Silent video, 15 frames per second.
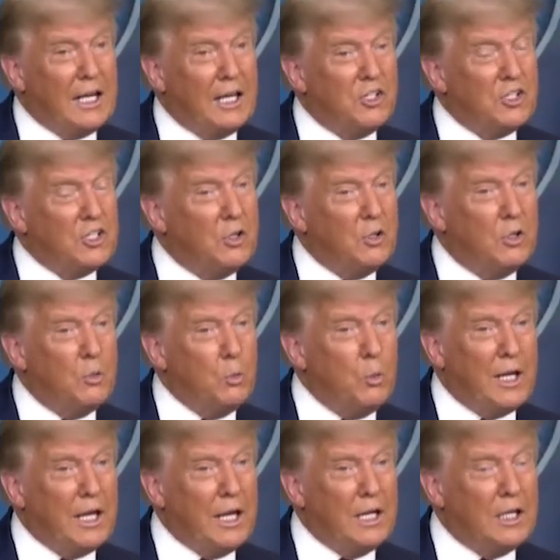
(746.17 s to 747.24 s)

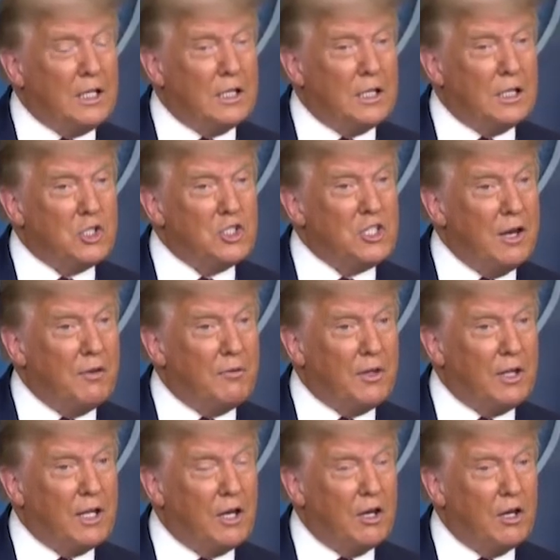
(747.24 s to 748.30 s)
and
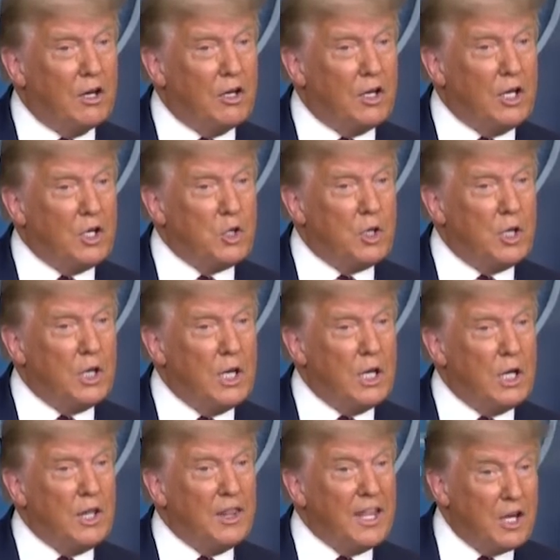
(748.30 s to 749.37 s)
he would lie
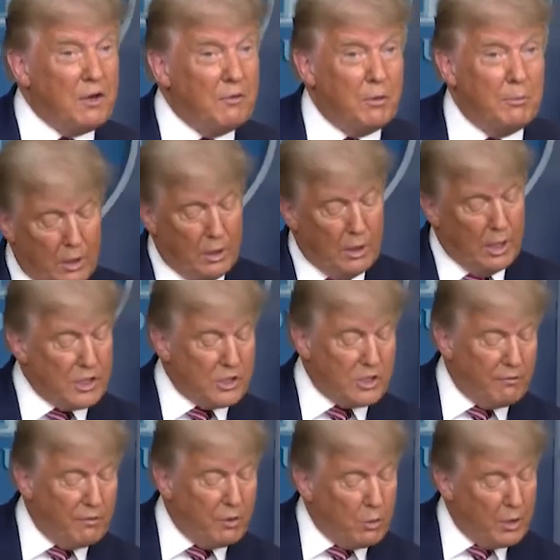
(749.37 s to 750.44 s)
over and
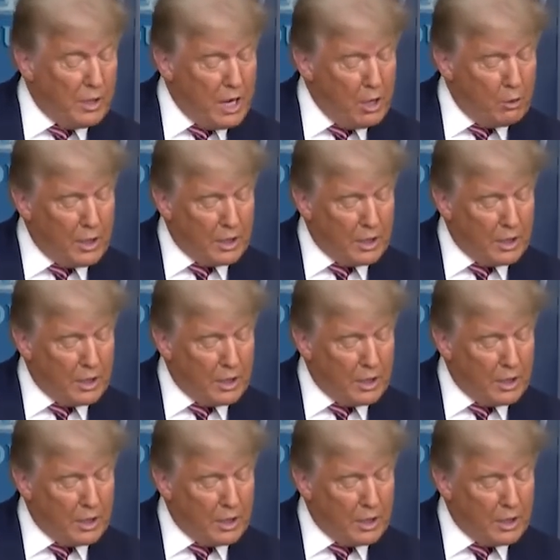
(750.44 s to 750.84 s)
over again